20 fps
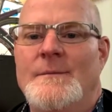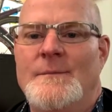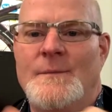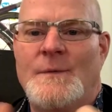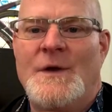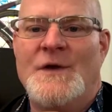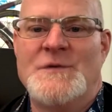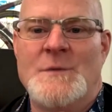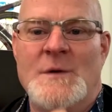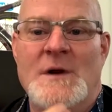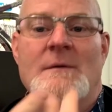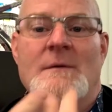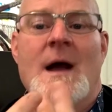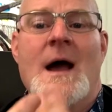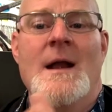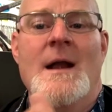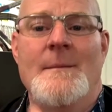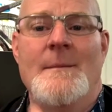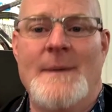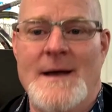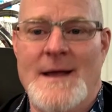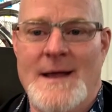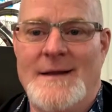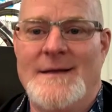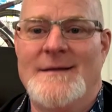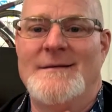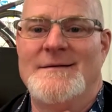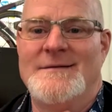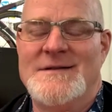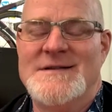because you want to ride a bike
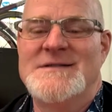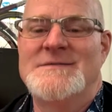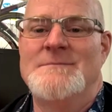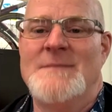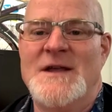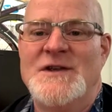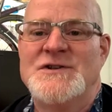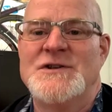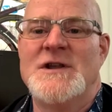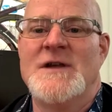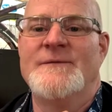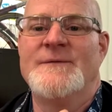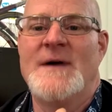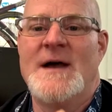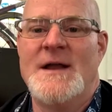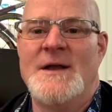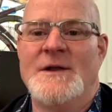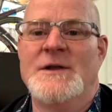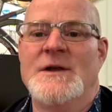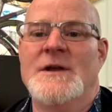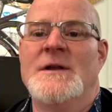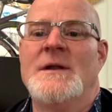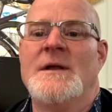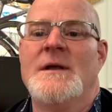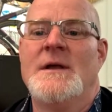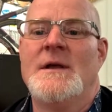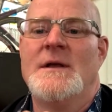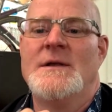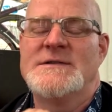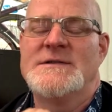just make sure you find a good
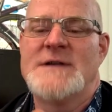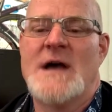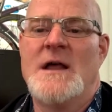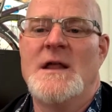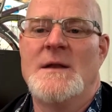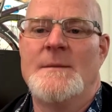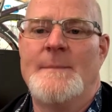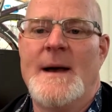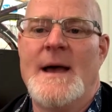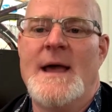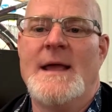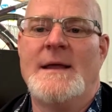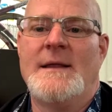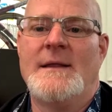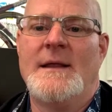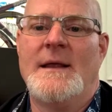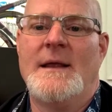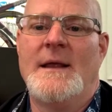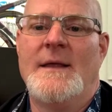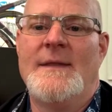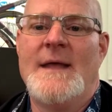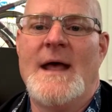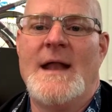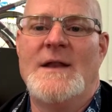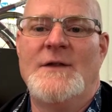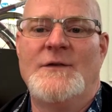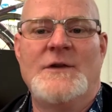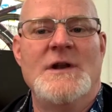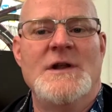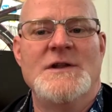solid bike
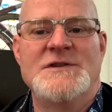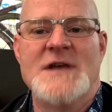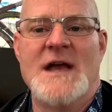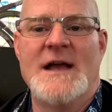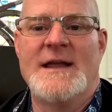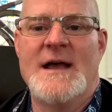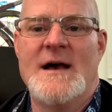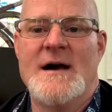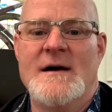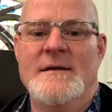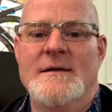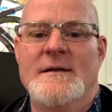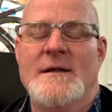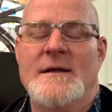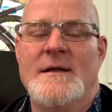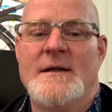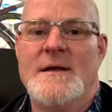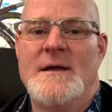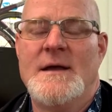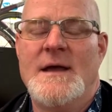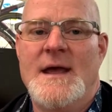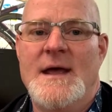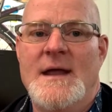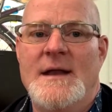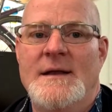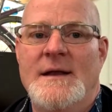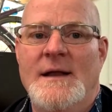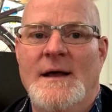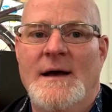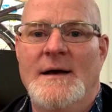that is going to check out
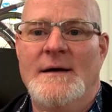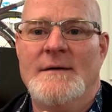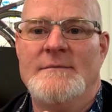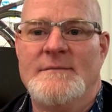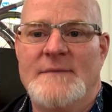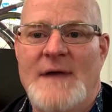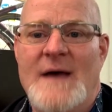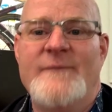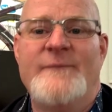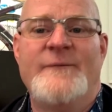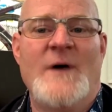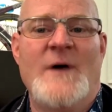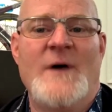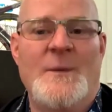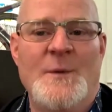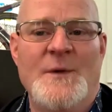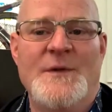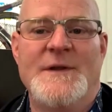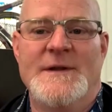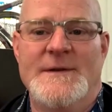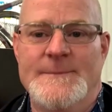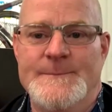and uh, have fun with it.